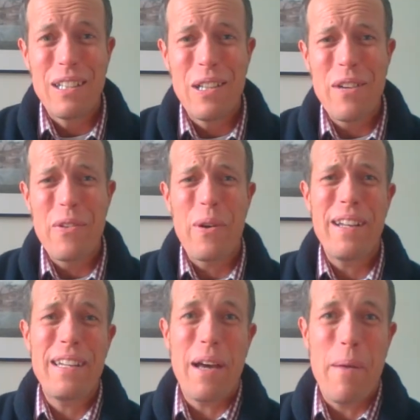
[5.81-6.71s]
Hello
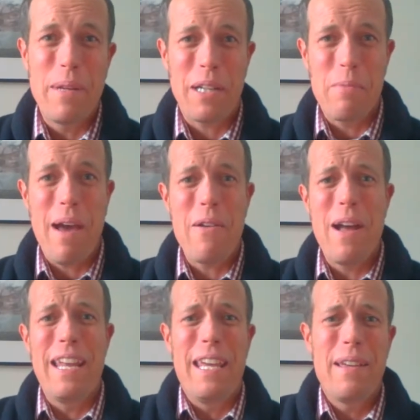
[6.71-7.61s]
everyone, I'm Dr. Matt
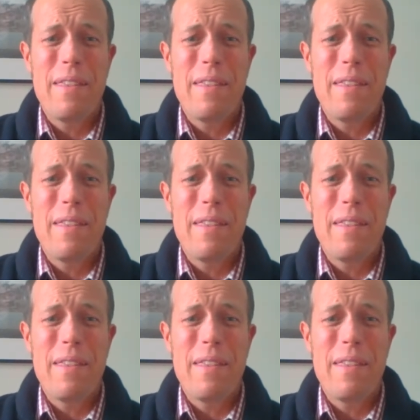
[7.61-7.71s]
Reddy.